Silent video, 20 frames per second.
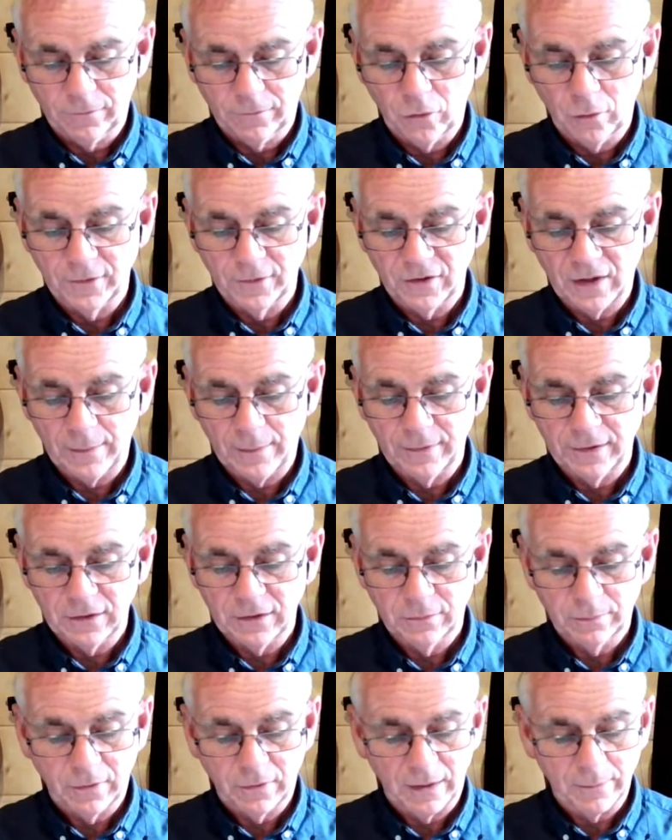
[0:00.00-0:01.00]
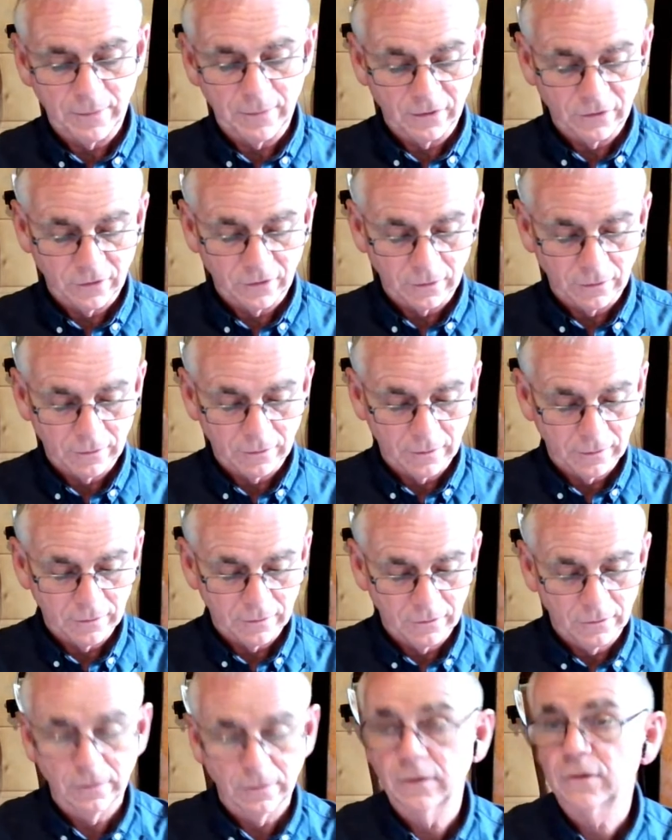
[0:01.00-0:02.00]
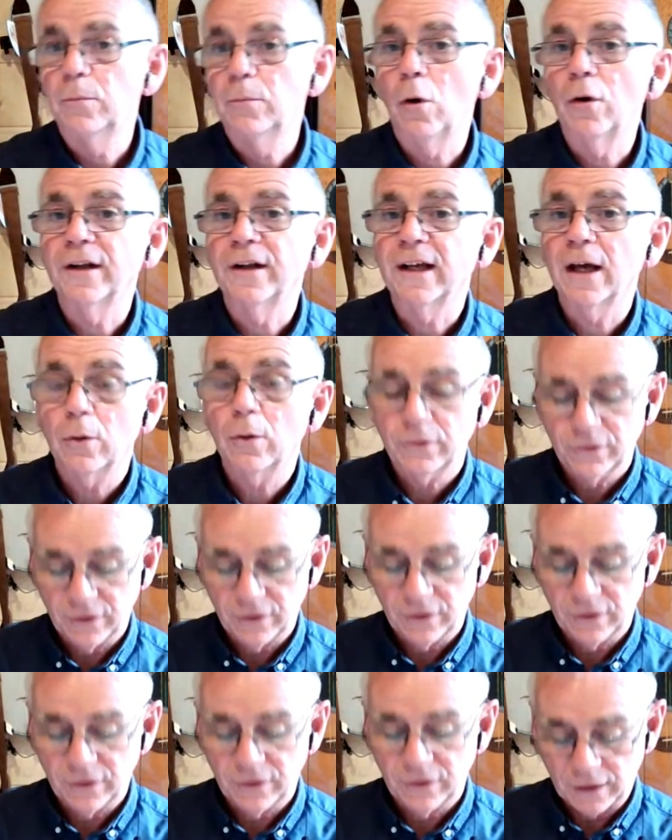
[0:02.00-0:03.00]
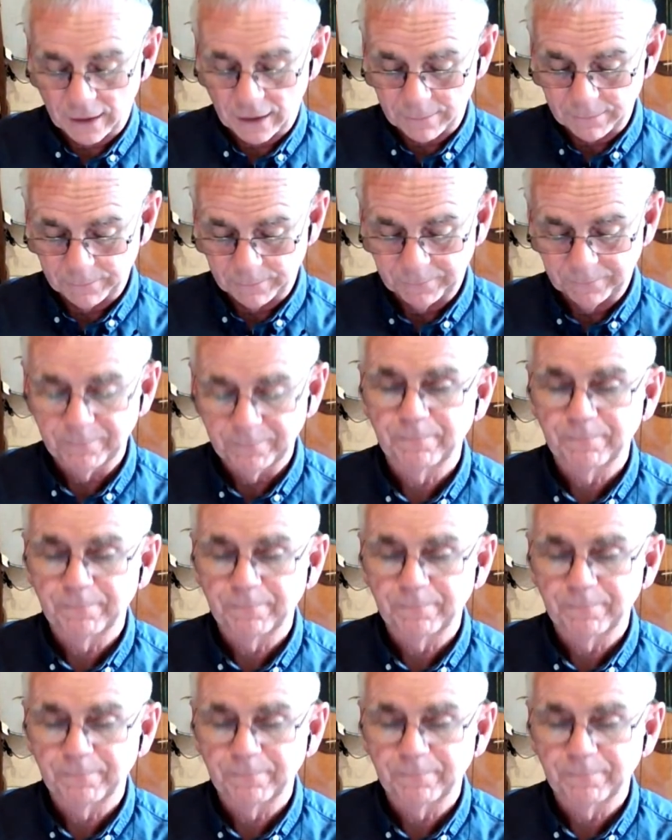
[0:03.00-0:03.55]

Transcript: a former Japanese Prime Minister this morning, our time.